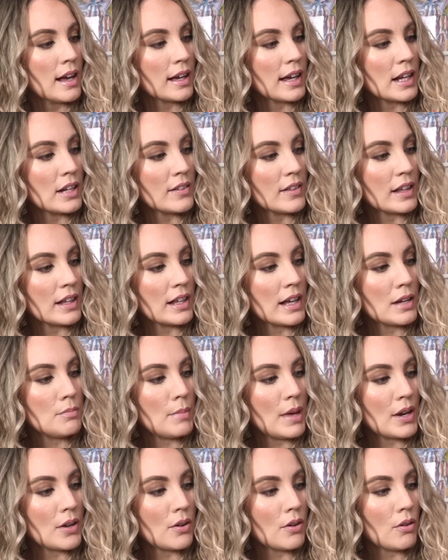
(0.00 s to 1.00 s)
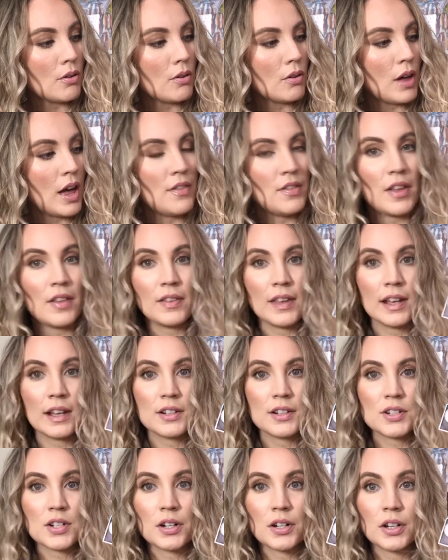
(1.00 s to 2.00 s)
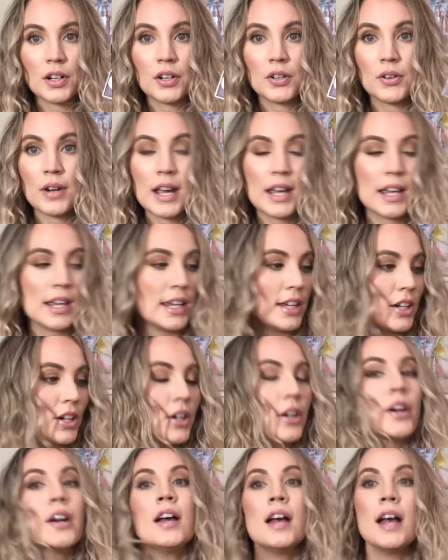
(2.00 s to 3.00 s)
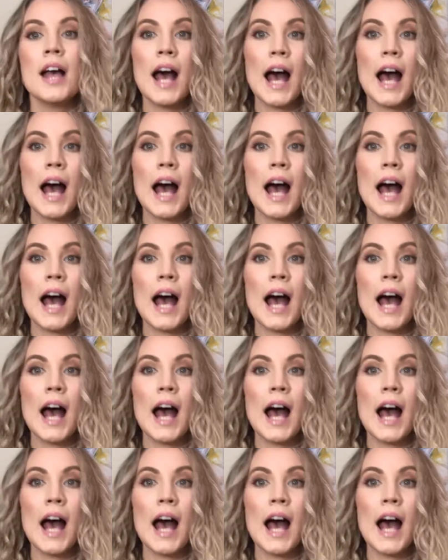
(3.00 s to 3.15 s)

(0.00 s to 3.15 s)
kind of like gunmetal, and then like a dark gray here.